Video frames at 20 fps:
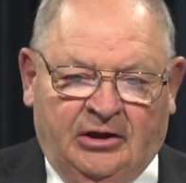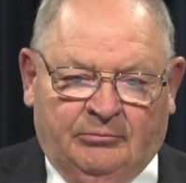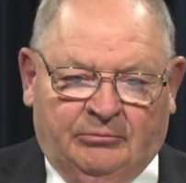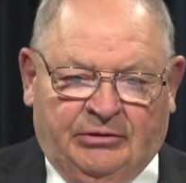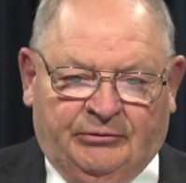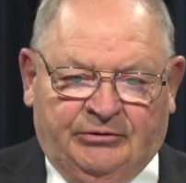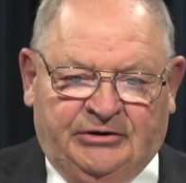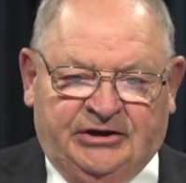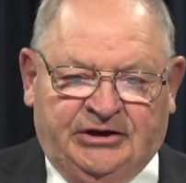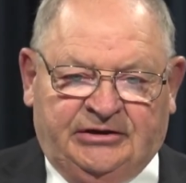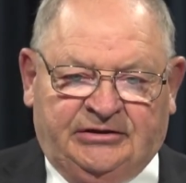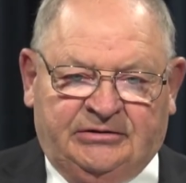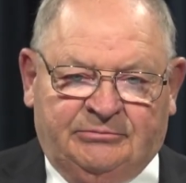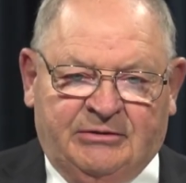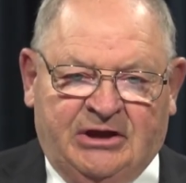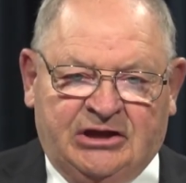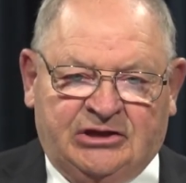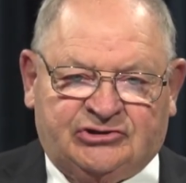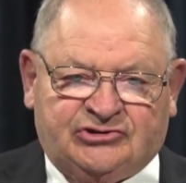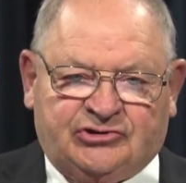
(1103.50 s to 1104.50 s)
But we need to
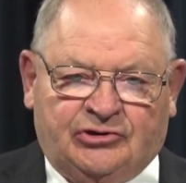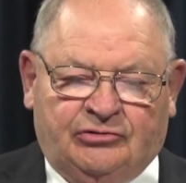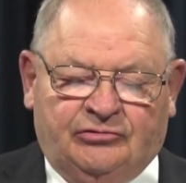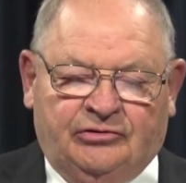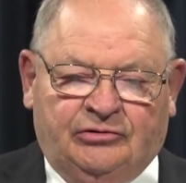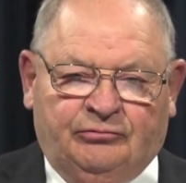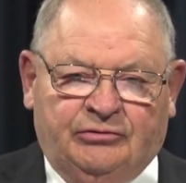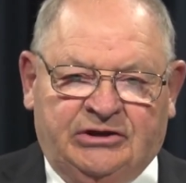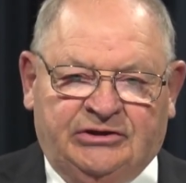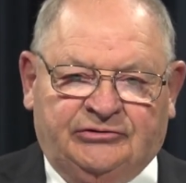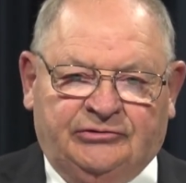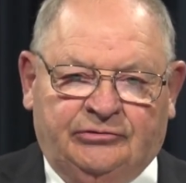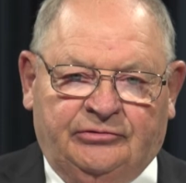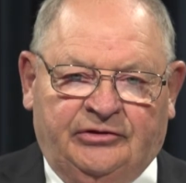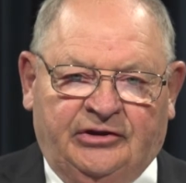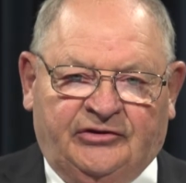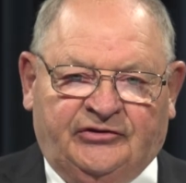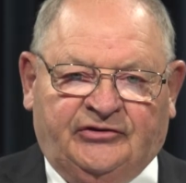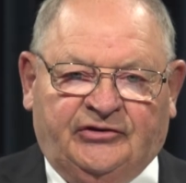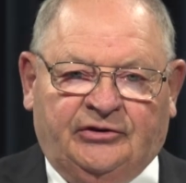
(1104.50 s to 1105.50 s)
make sure that we do
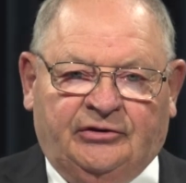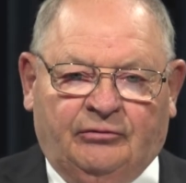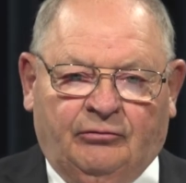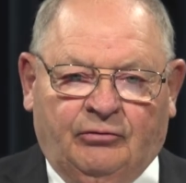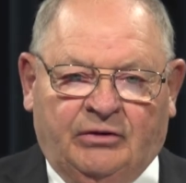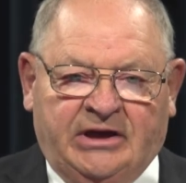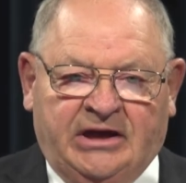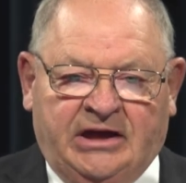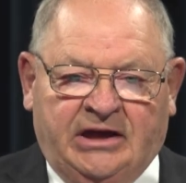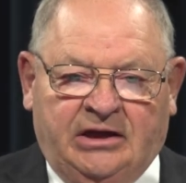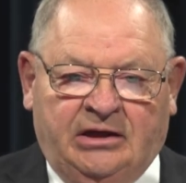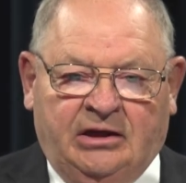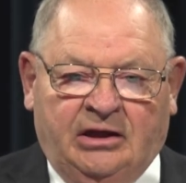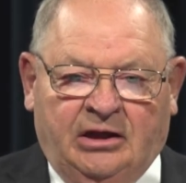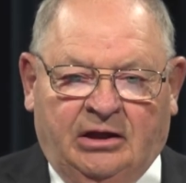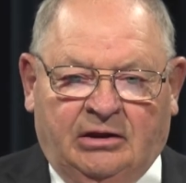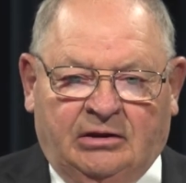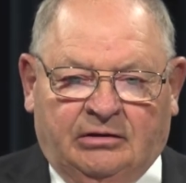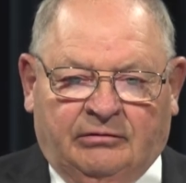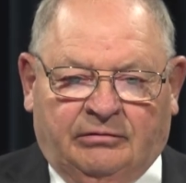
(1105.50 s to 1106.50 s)
this in a way
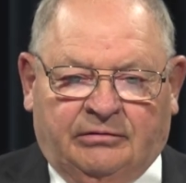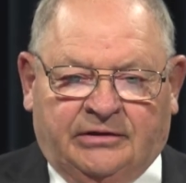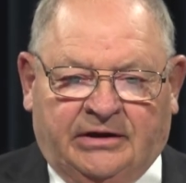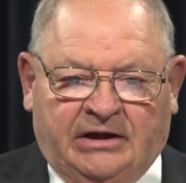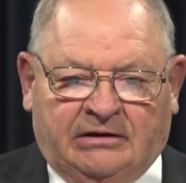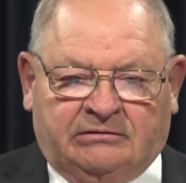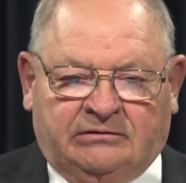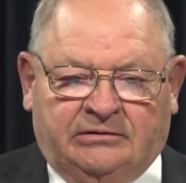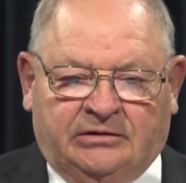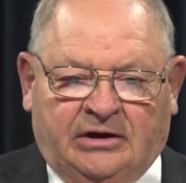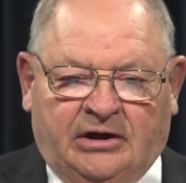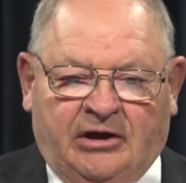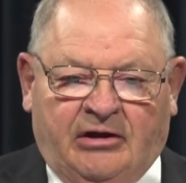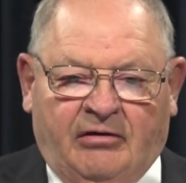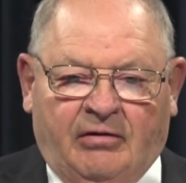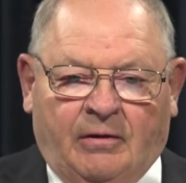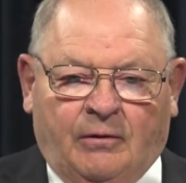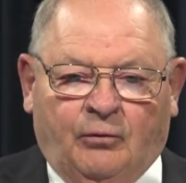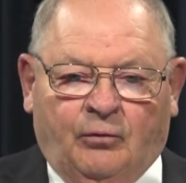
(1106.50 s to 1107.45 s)
that uh,